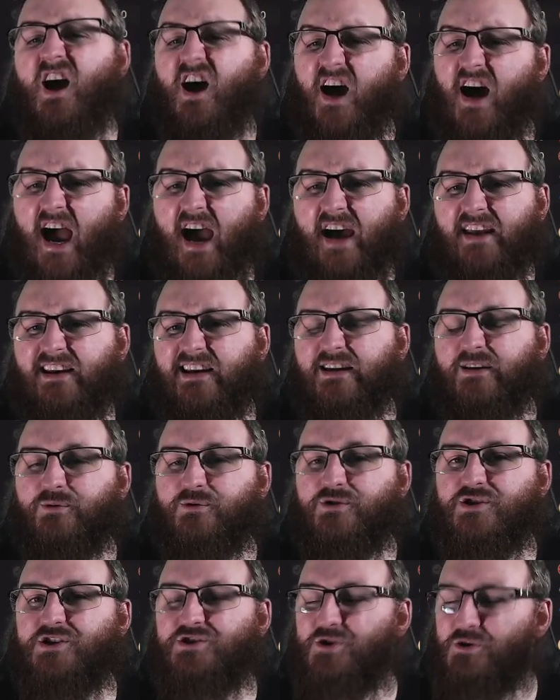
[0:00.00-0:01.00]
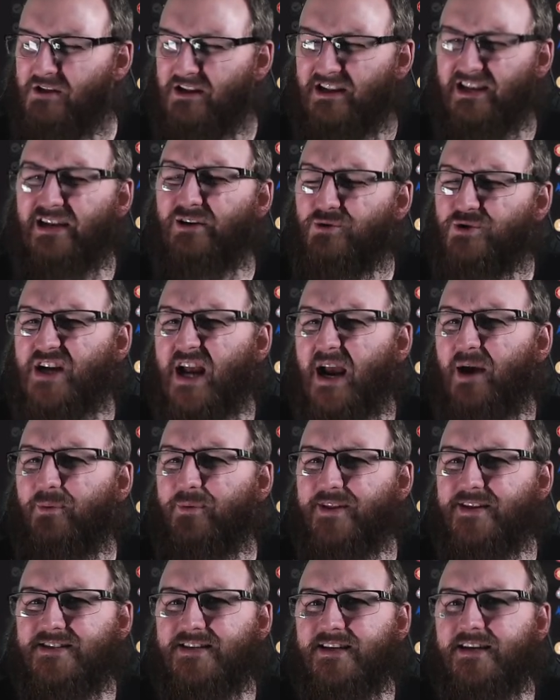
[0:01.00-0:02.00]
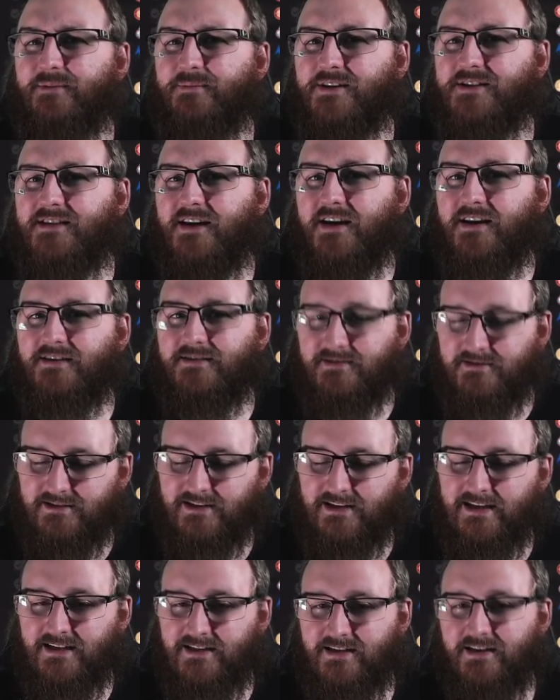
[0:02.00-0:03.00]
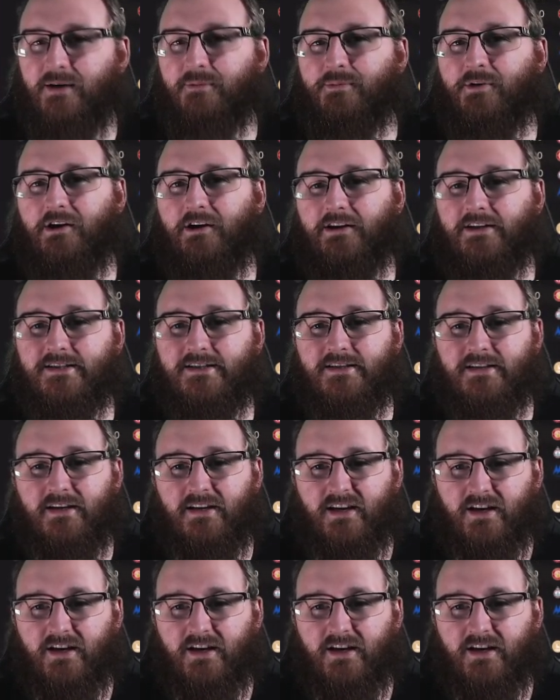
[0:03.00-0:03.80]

I had a little little chat with the team and said, "Listen up, guys.